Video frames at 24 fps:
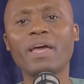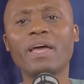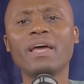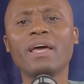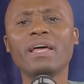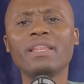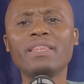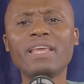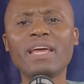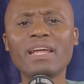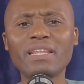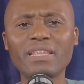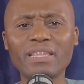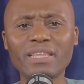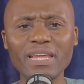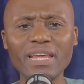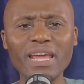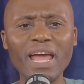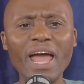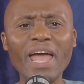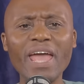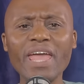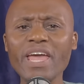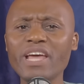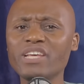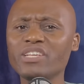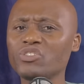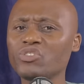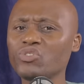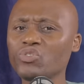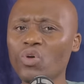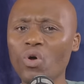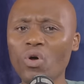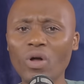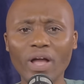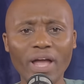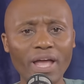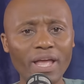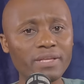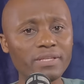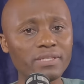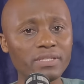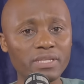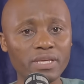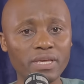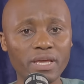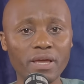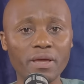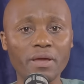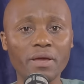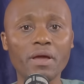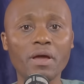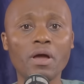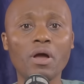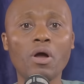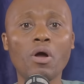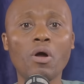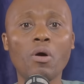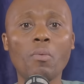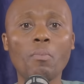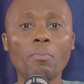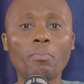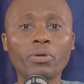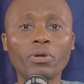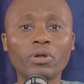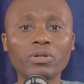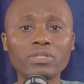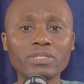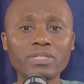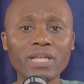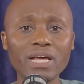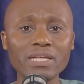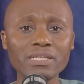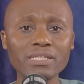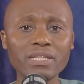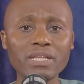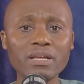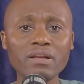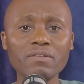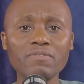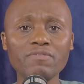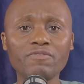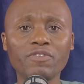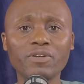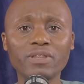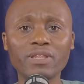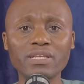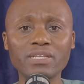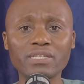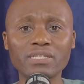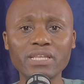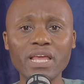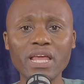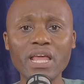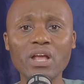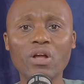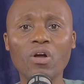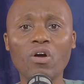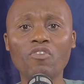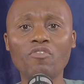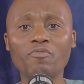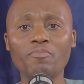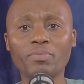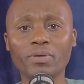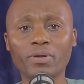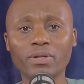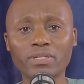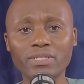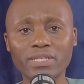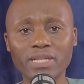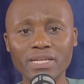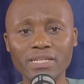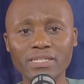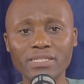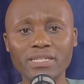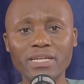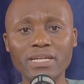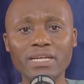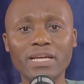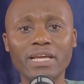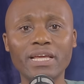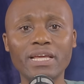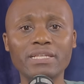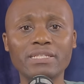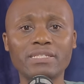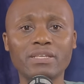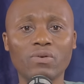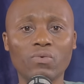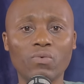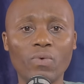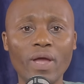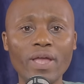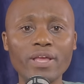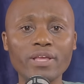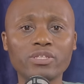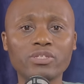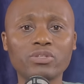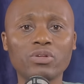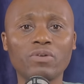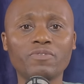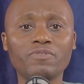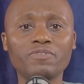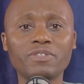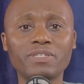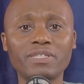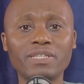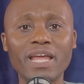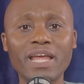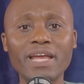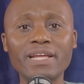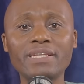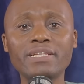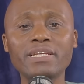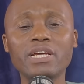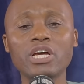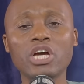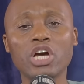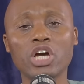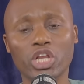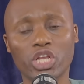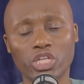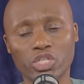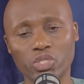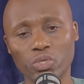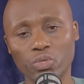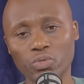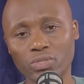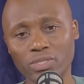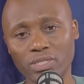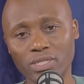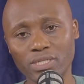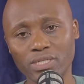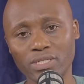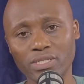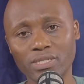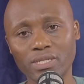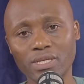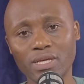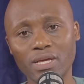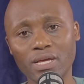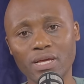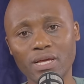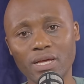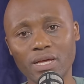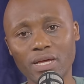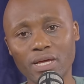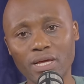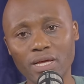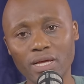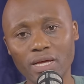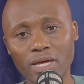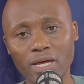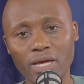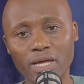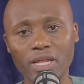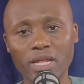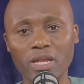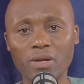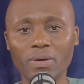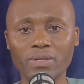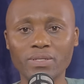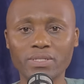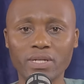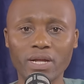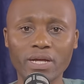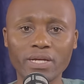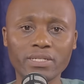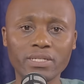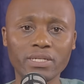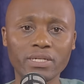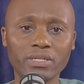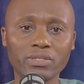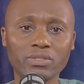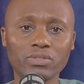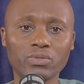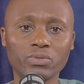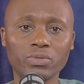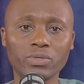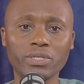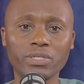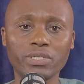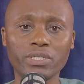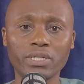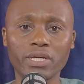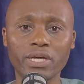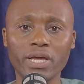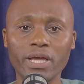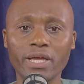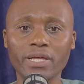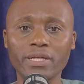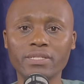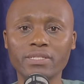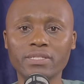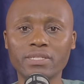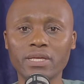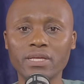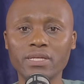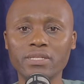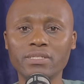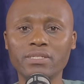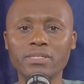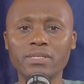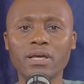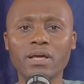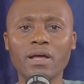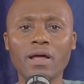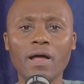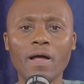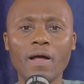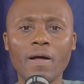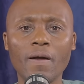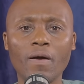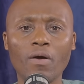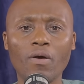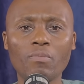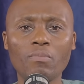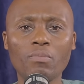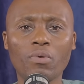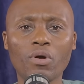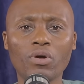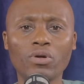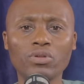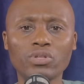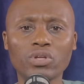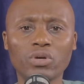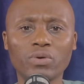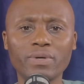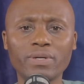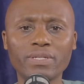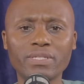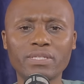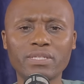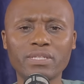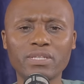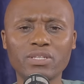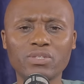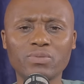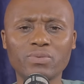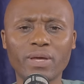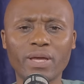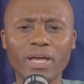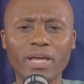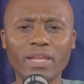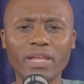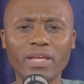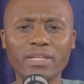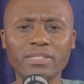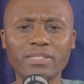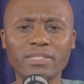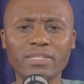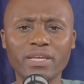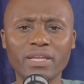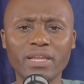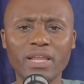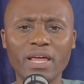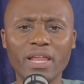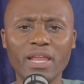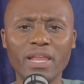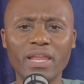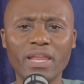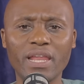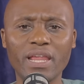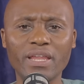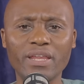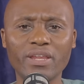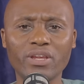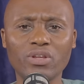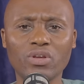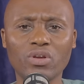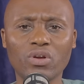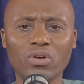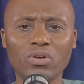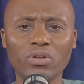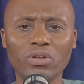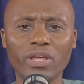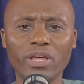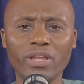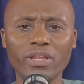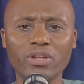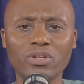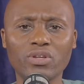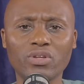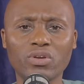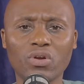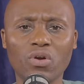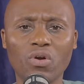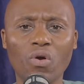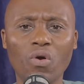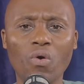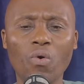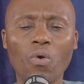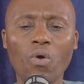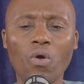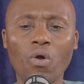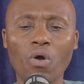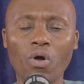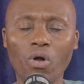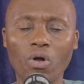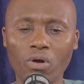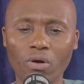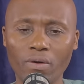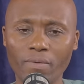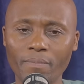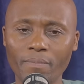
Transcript: The DA has no case here. Protesting for the sake of protesting is a waste of state resources. And then I was writing to ETA and says, Umkhonto wesizwe Helen Zille, let it, let it go, Gogo.